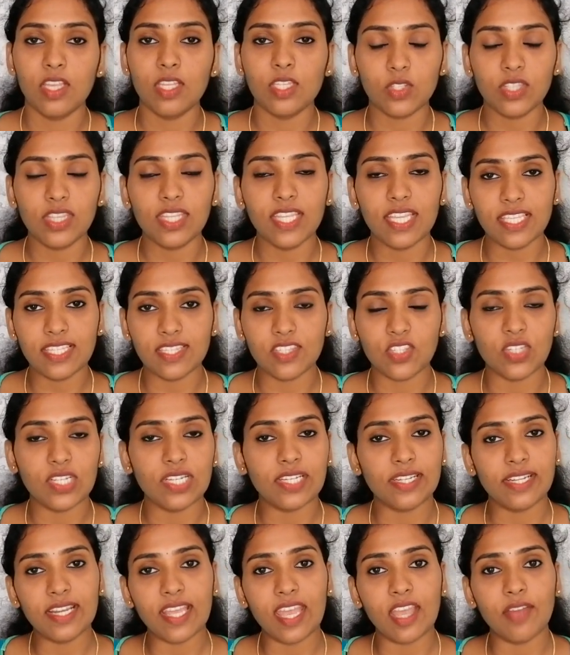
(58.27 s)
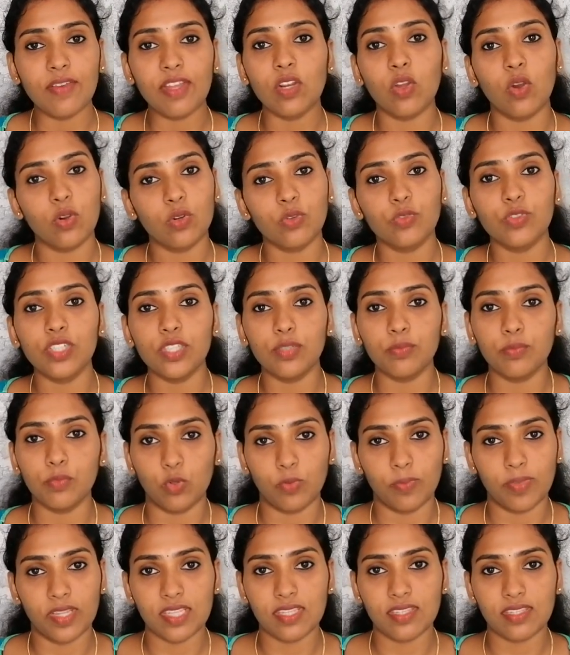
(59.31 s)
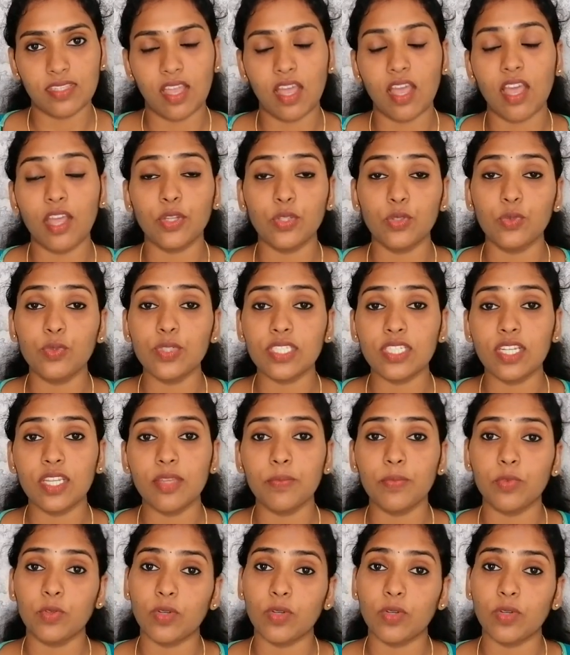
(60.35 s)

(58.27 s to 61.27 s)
So these children have an awkward moments, are usually